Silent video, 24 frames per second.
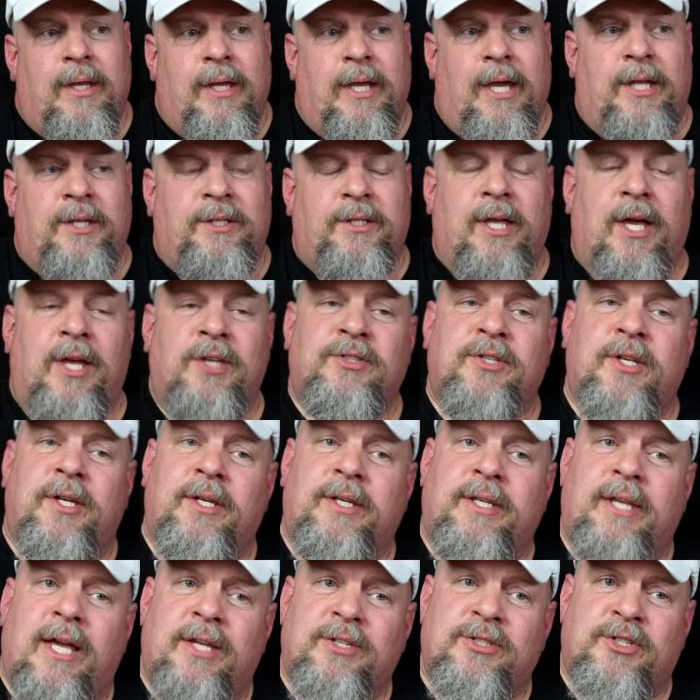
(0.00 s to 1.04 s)
It doesn't
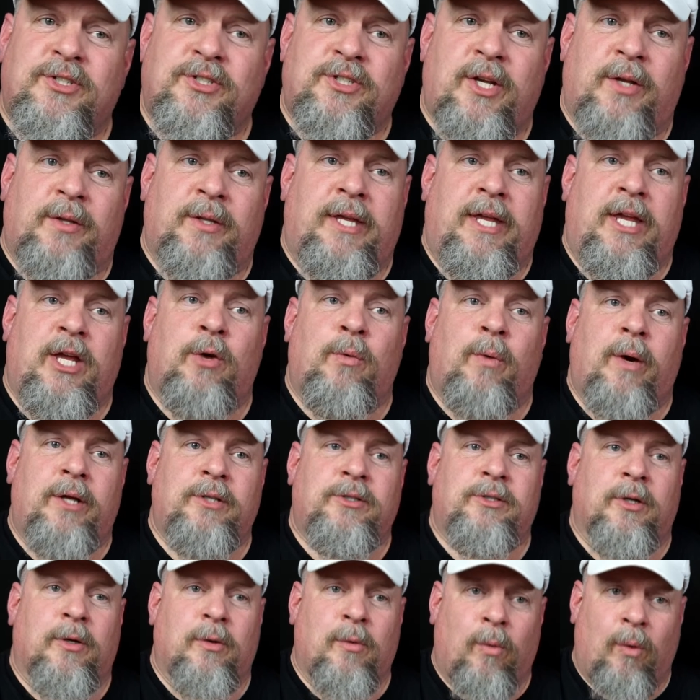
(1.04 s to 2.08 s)
necessarily
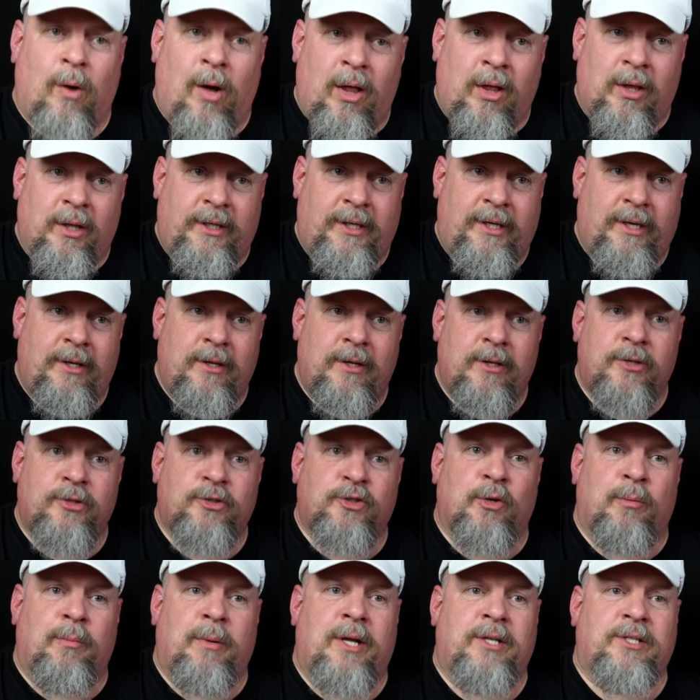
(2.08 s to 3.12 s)
equate to quality
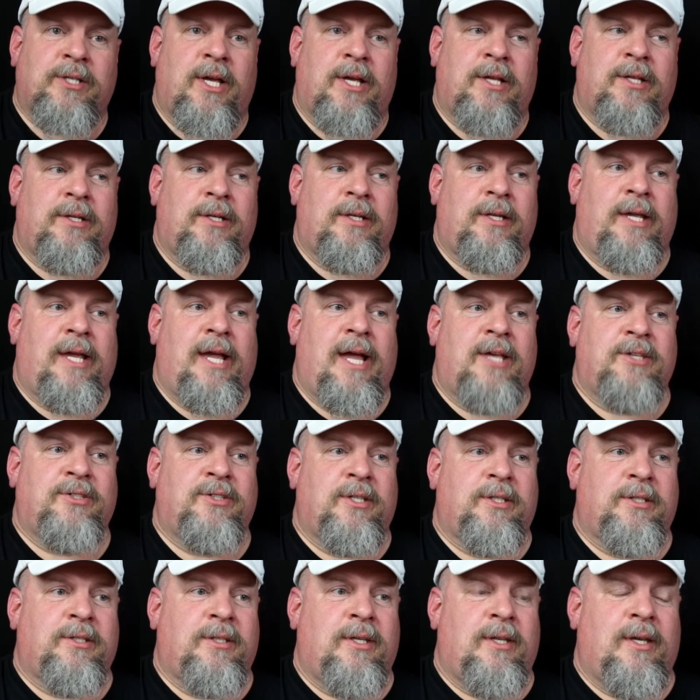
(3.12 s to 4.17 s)
so much as
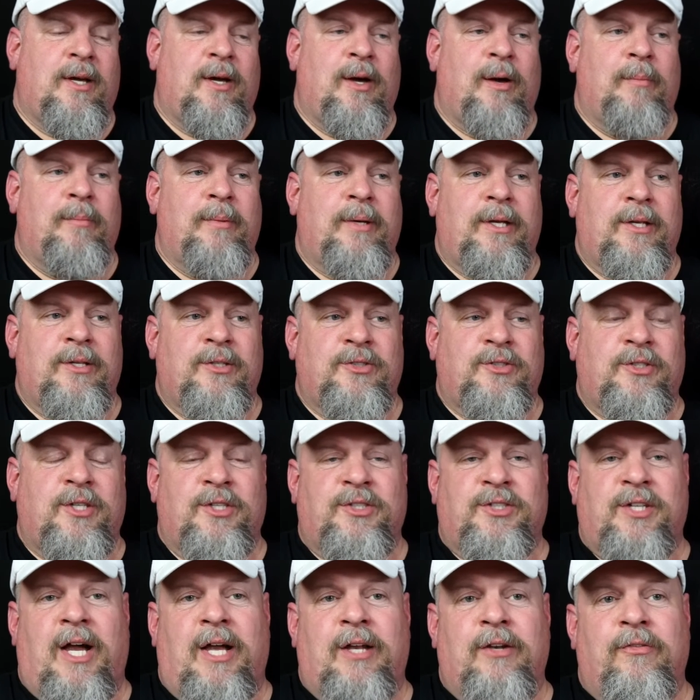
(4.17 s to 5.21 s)
it is
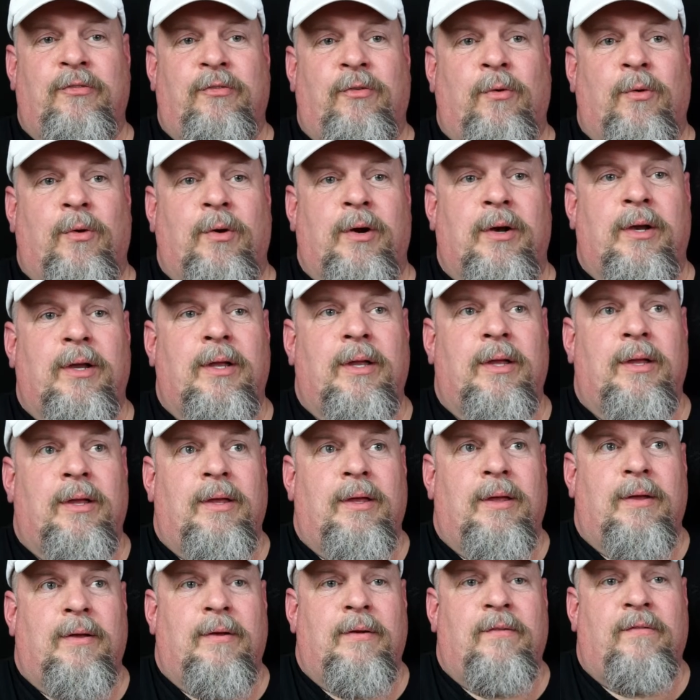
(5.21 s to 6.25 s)
designed for
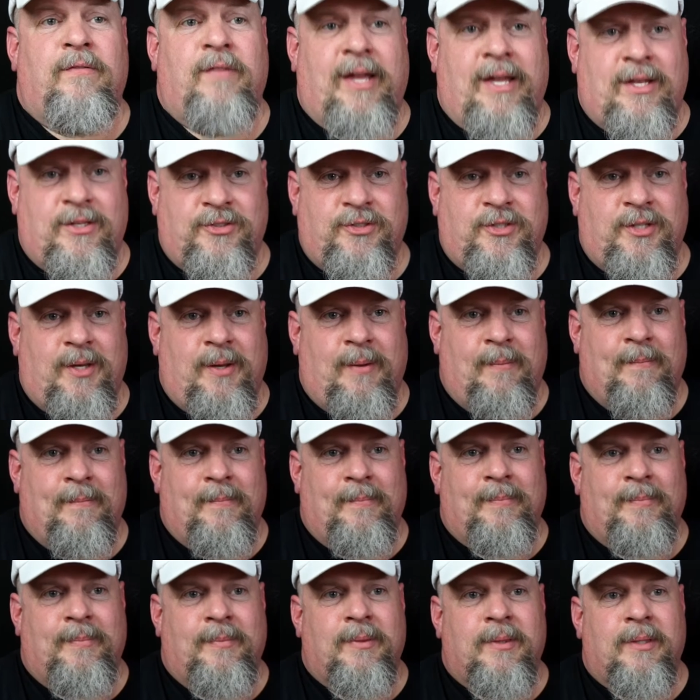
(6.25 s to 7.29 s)
fancy.
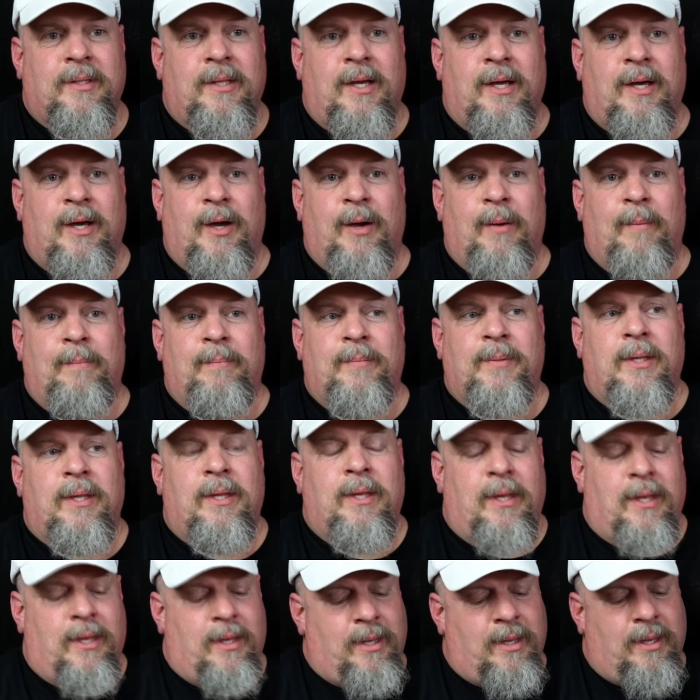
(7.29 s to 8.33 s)

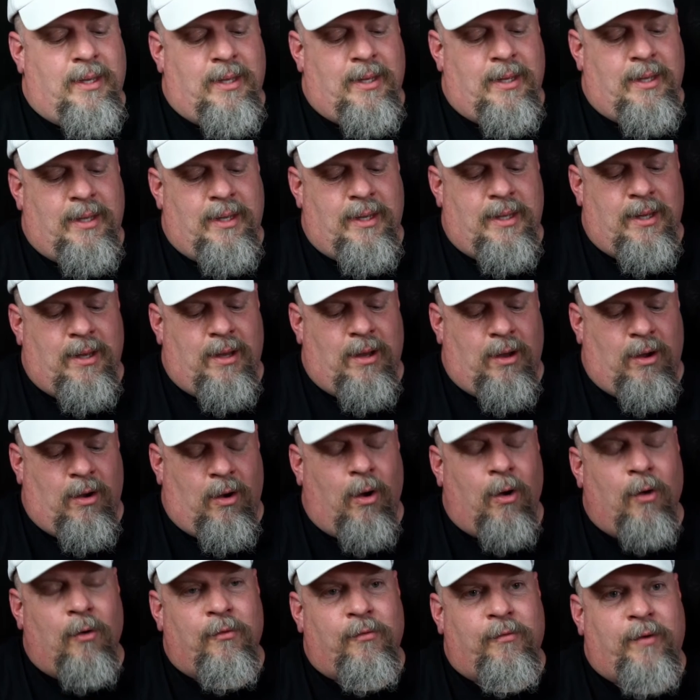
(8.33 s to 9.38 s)

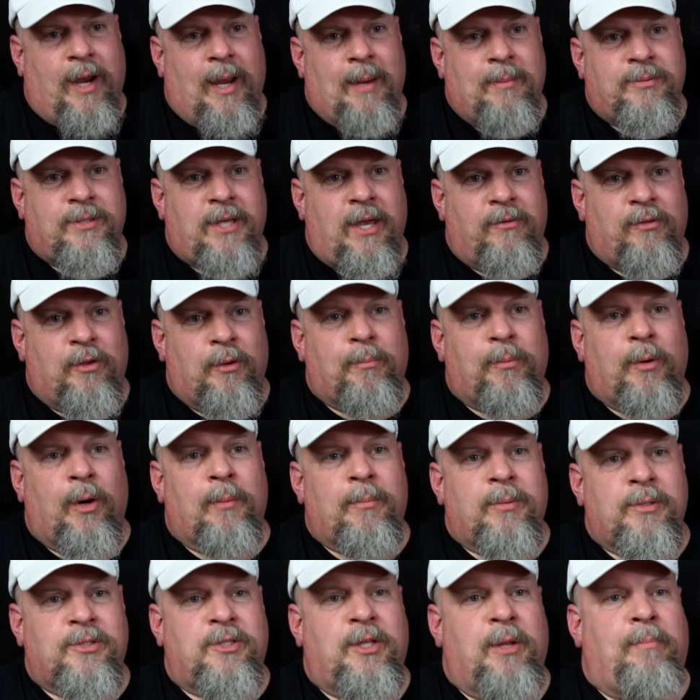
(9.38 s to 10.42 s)
All frames have their
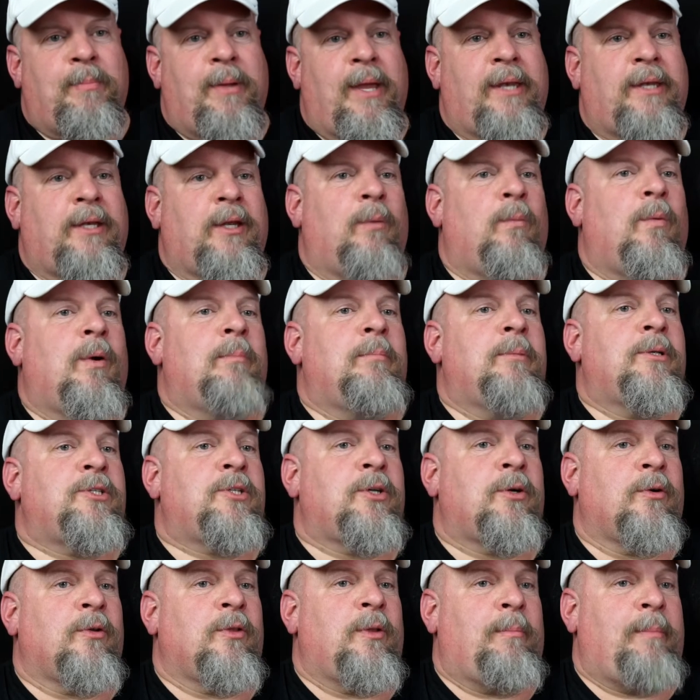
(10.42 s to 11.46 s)
purpose depending on what
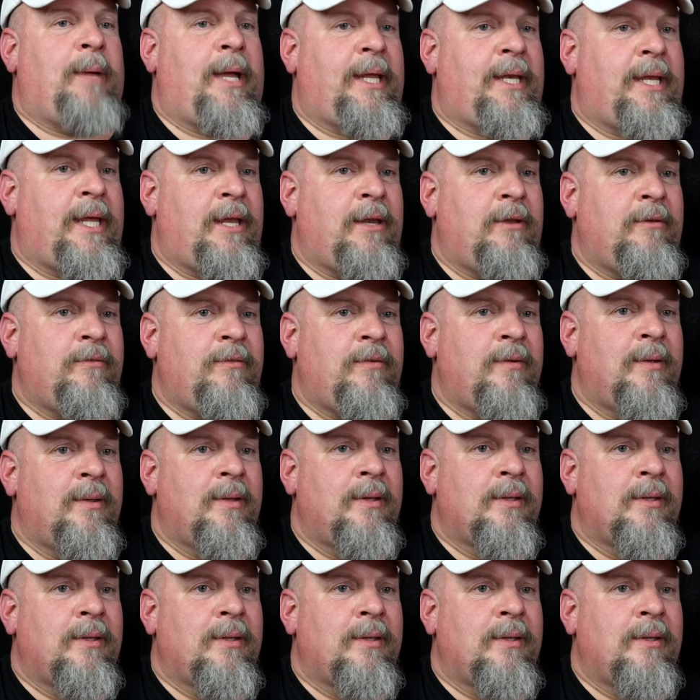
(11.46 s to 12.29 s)
material they're made out of.